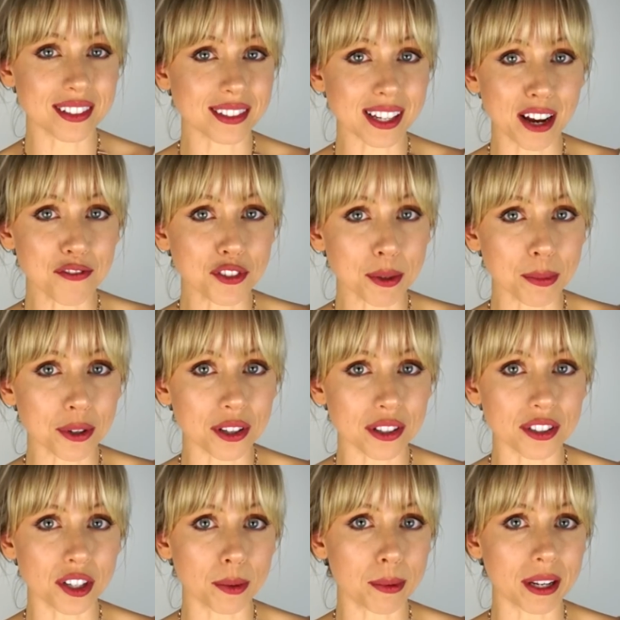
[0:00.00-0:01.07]
is
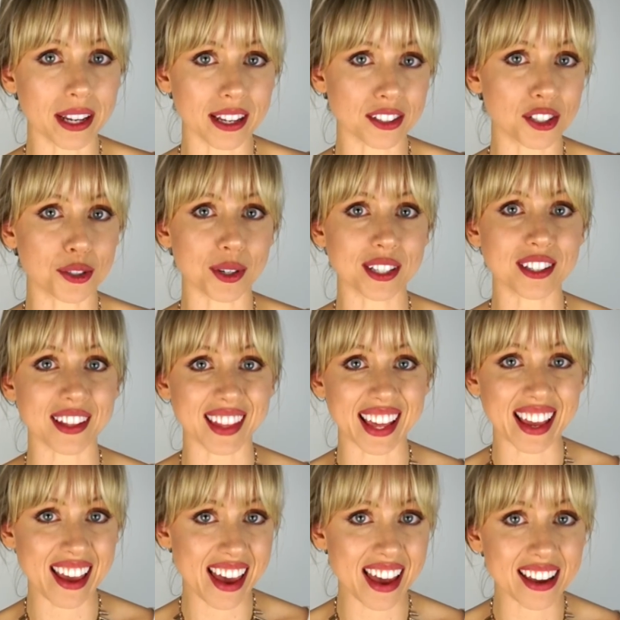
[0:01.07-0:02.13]
comfortable, nobody has a dress that
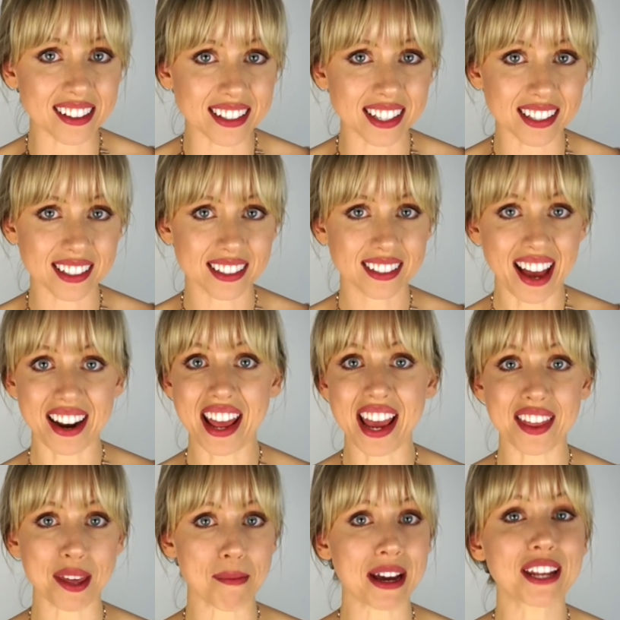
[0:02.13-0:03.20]
they hate, and
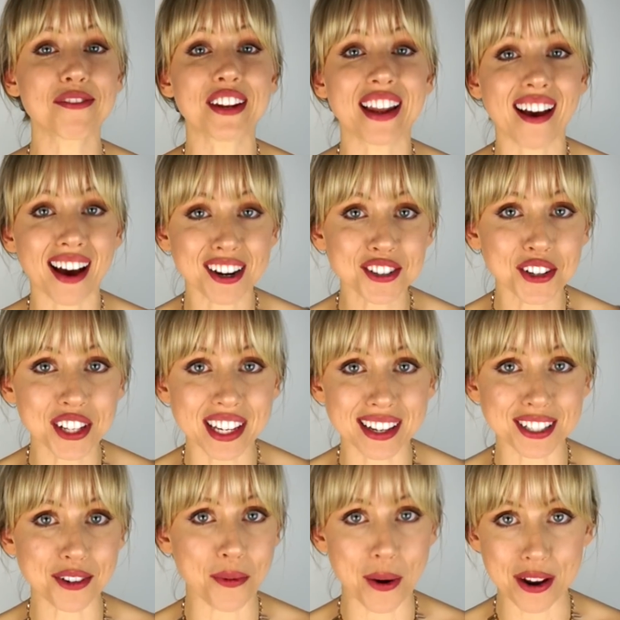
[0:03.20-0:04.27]
hey, they might even actually
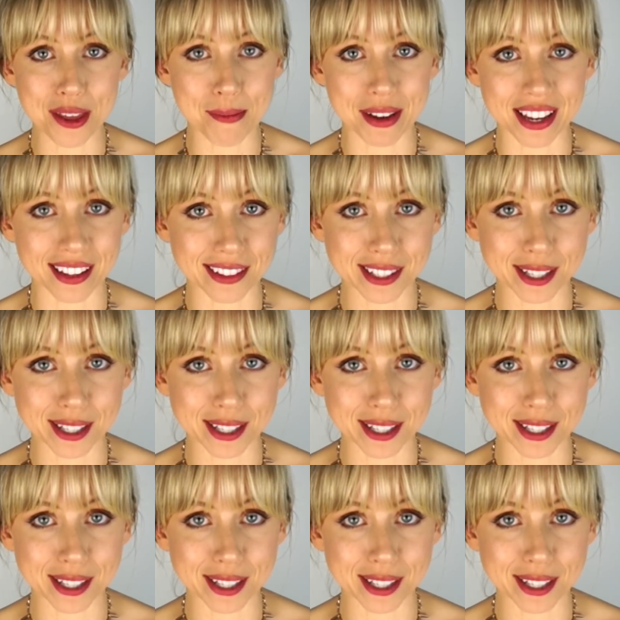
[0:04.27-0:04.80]
get to wear them again